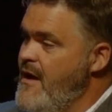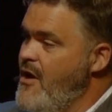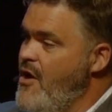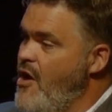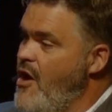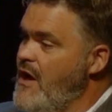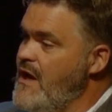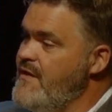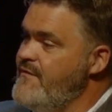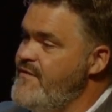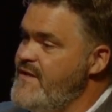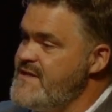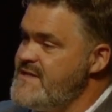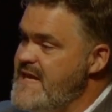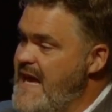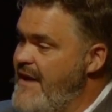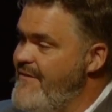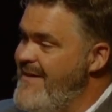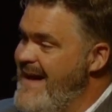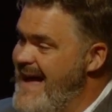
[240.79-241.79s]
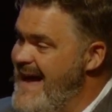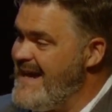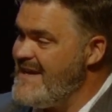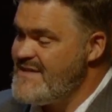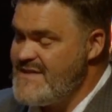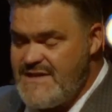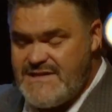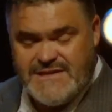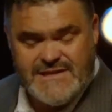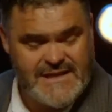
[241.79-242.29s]
All of us have
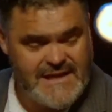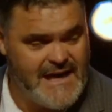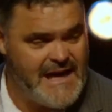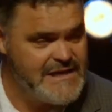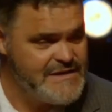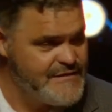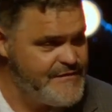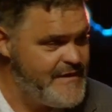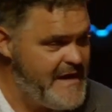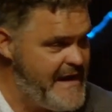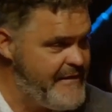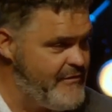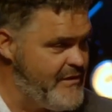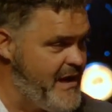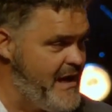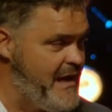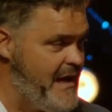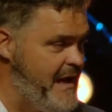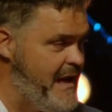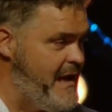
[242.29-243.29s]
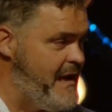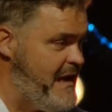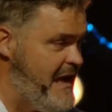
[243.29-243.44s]
access to God's favor. Can I get an